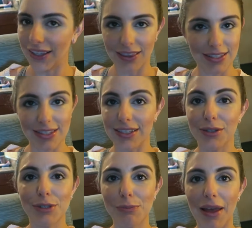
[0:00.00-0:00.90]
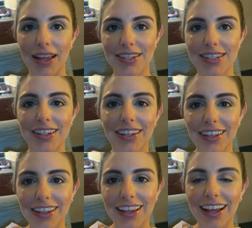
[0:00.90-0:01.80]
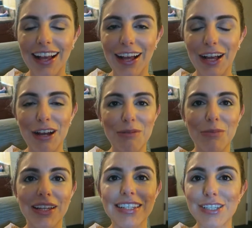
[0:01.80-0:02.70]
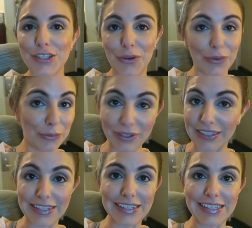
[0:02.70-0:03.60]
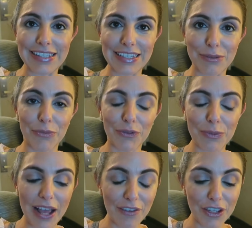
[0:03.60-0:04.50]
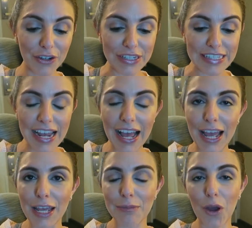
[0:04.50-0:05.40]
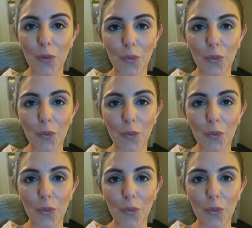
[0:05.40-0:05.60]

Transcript: the city was packed. Um, so it really doesn't sleep. We've been having a great time.